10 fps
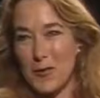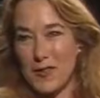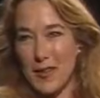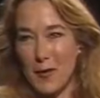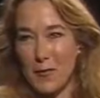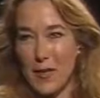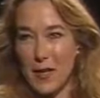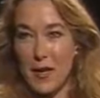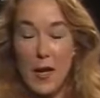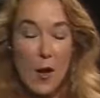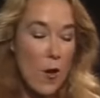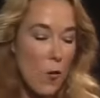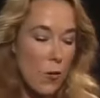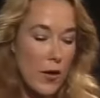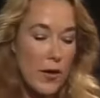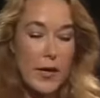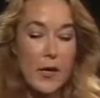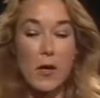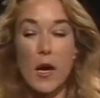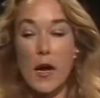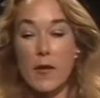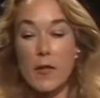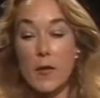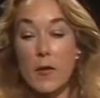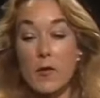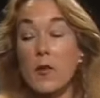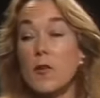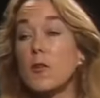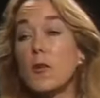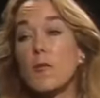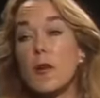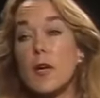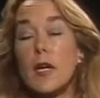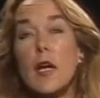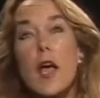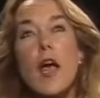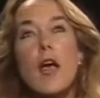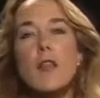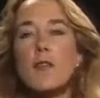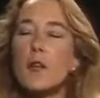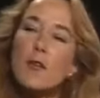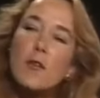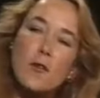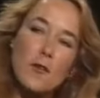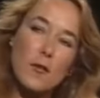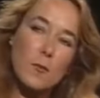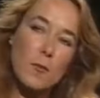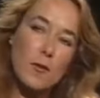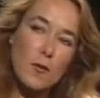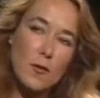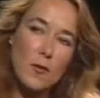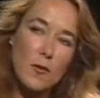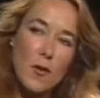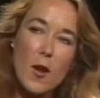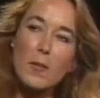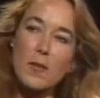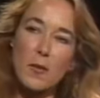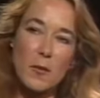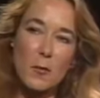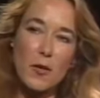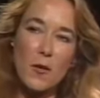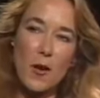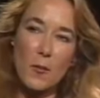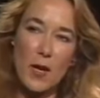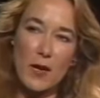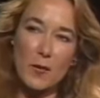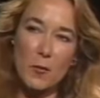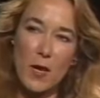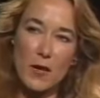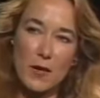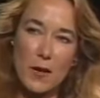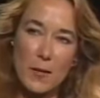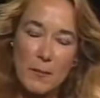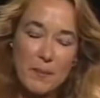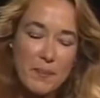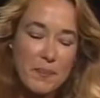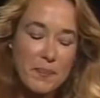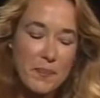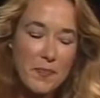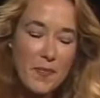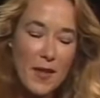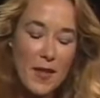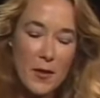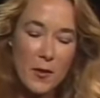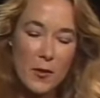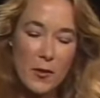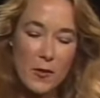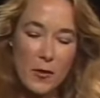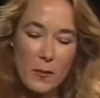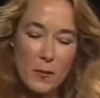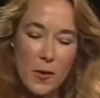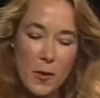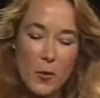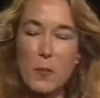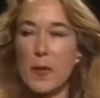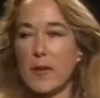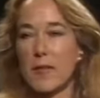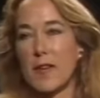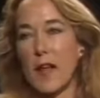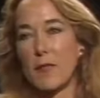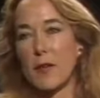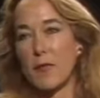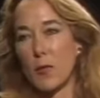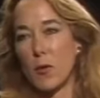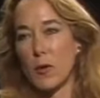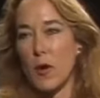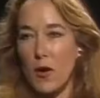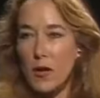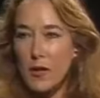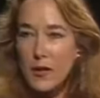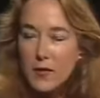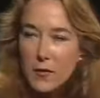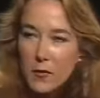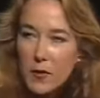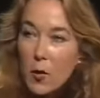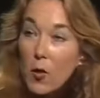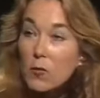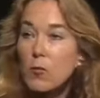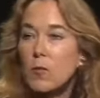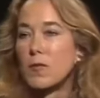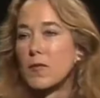Philadelphia, we're here. Uh, there, there's also a very there's a there's a, a, certain snobism that we talk about as well. Um, there is a, a, group in Tel Aviv who are regarded as or they're called